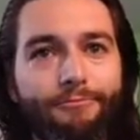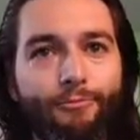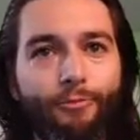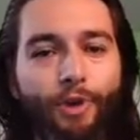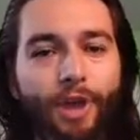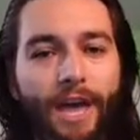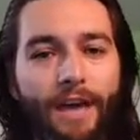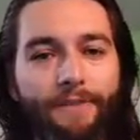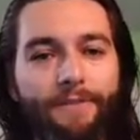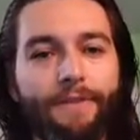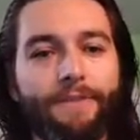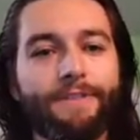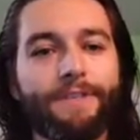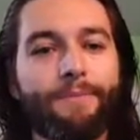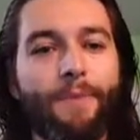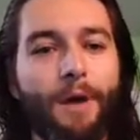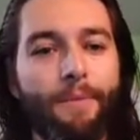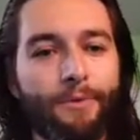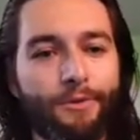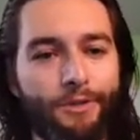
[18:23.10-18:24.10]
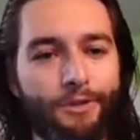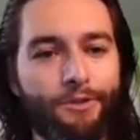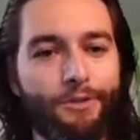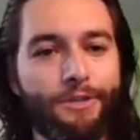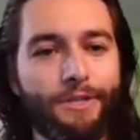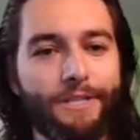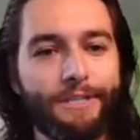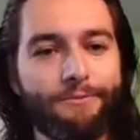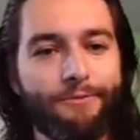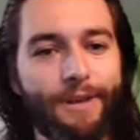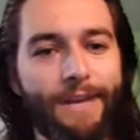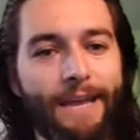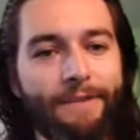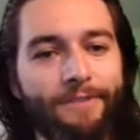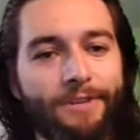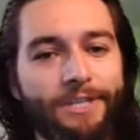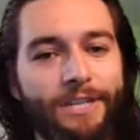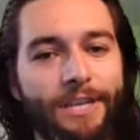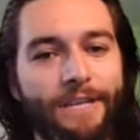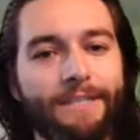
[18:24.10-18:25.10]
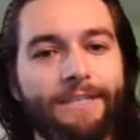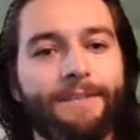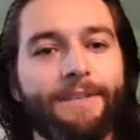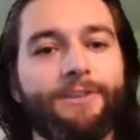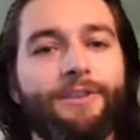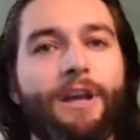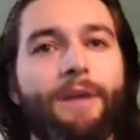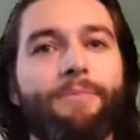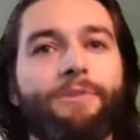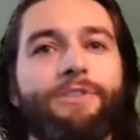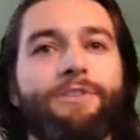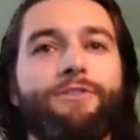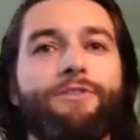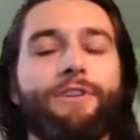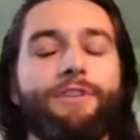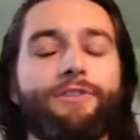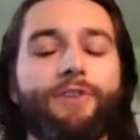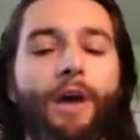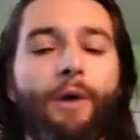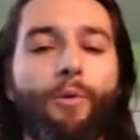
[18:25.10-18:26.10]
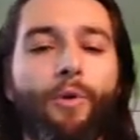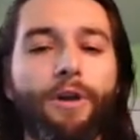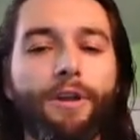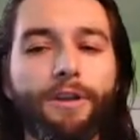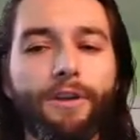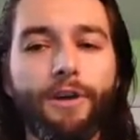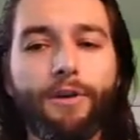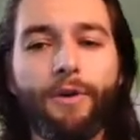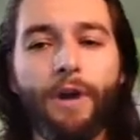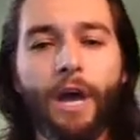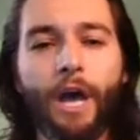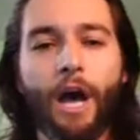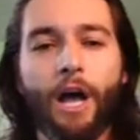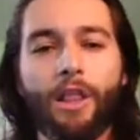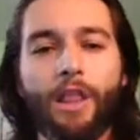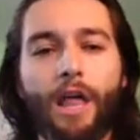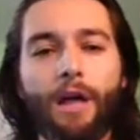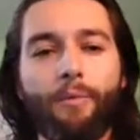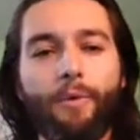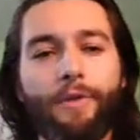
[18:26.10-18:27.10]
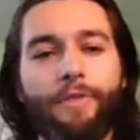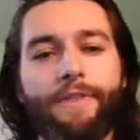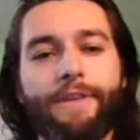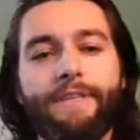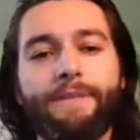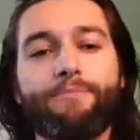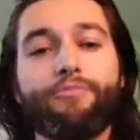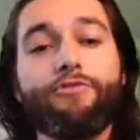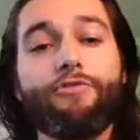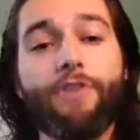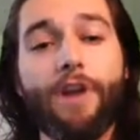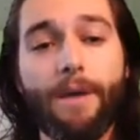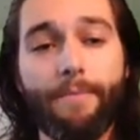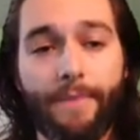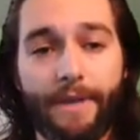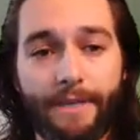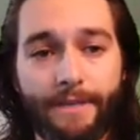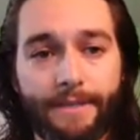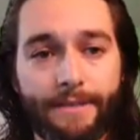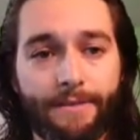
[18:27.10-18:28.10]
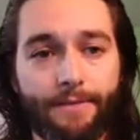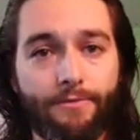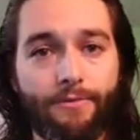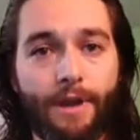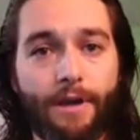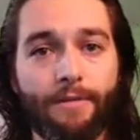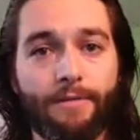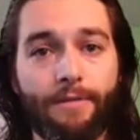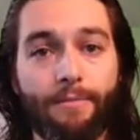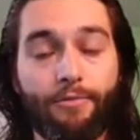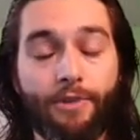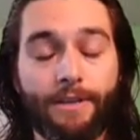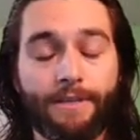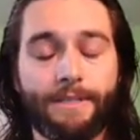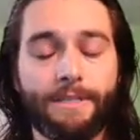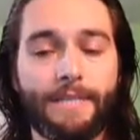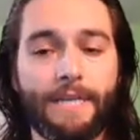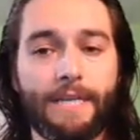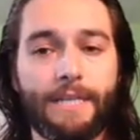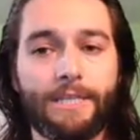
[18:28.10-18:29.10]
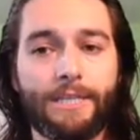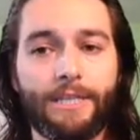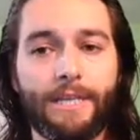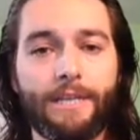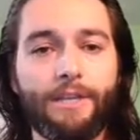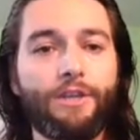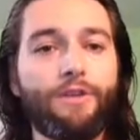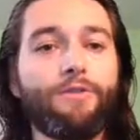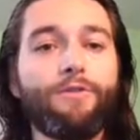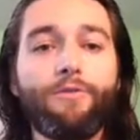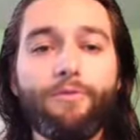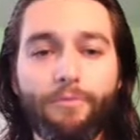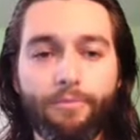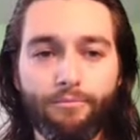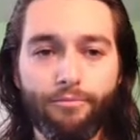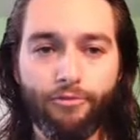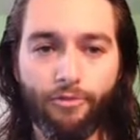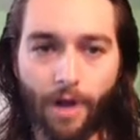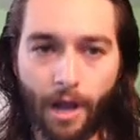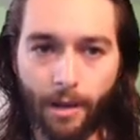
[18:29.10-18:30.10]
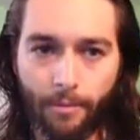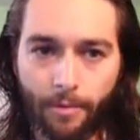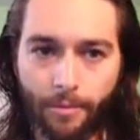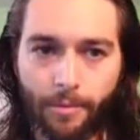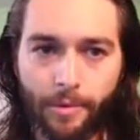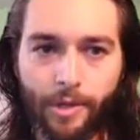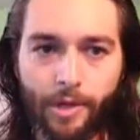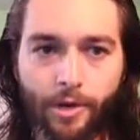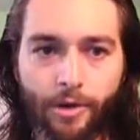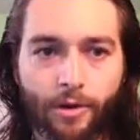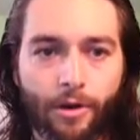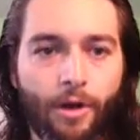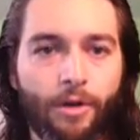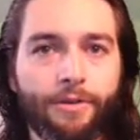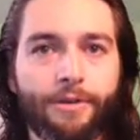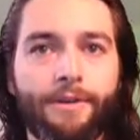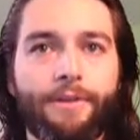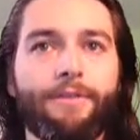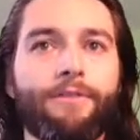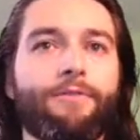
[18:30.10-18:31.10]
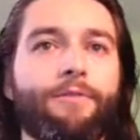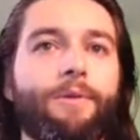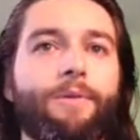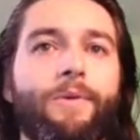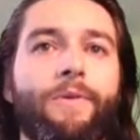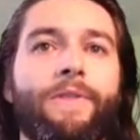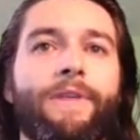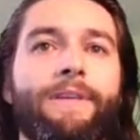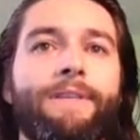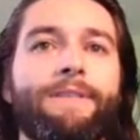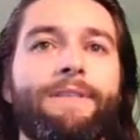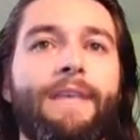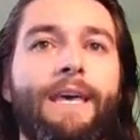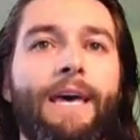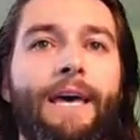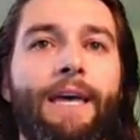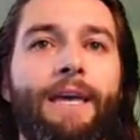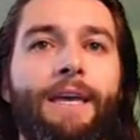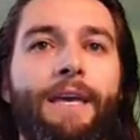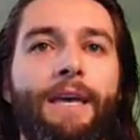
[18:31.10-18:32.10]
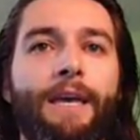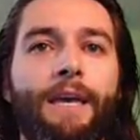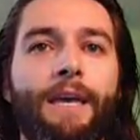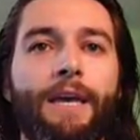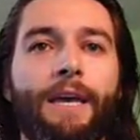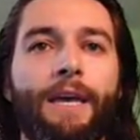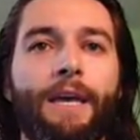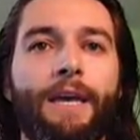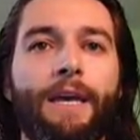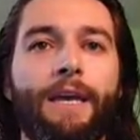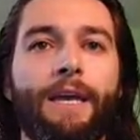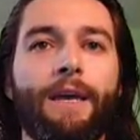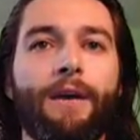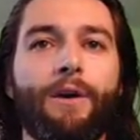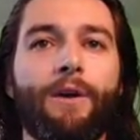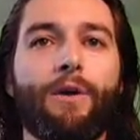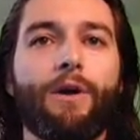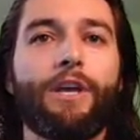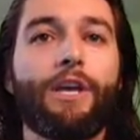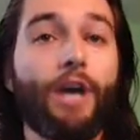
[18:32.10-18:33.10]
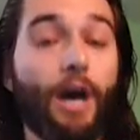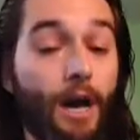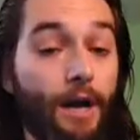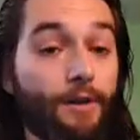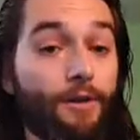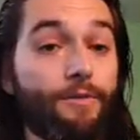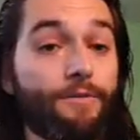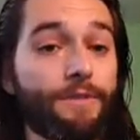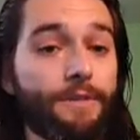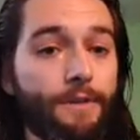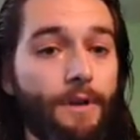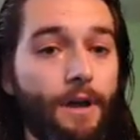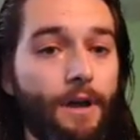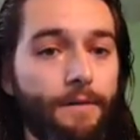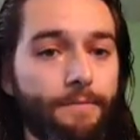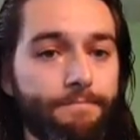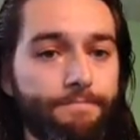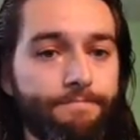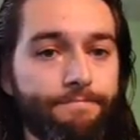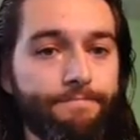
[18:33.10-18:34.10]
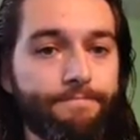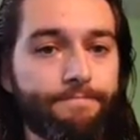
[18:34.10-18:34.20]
we have some opportunities, right? Every challenge is a good opportunity. So I want to go along with this premise throughout the presentation, and you probably are all going to agree with this, that God owns it all.